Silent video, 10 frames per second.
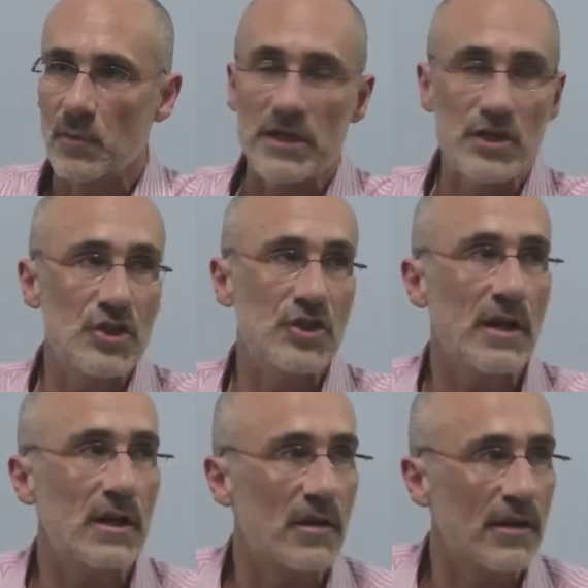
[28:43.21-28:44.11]
we
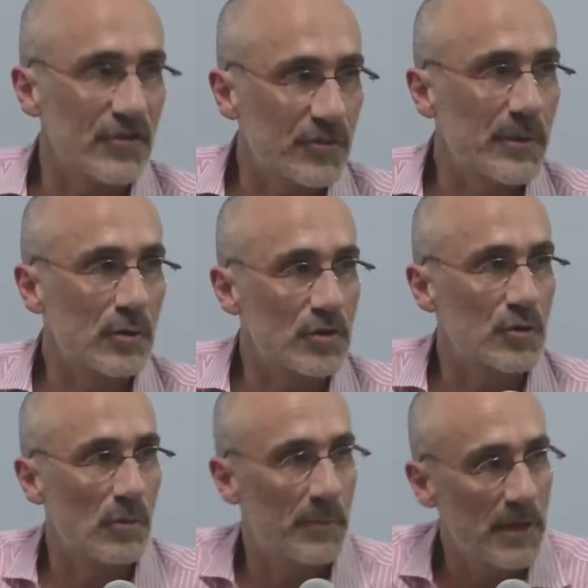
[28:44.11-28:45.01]
share as
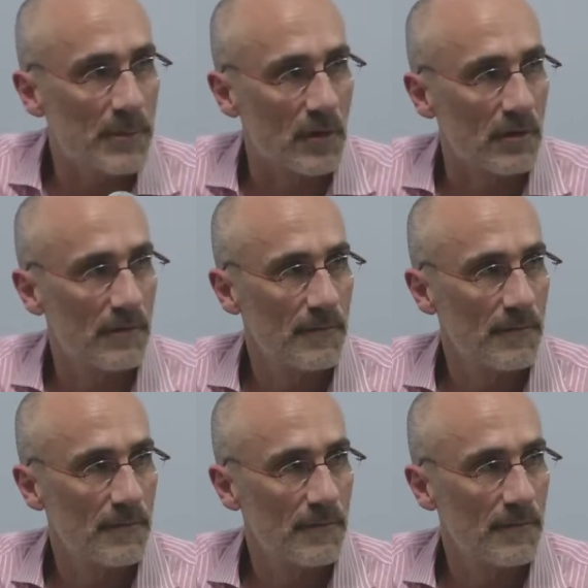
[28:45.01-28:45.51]
spiritual people,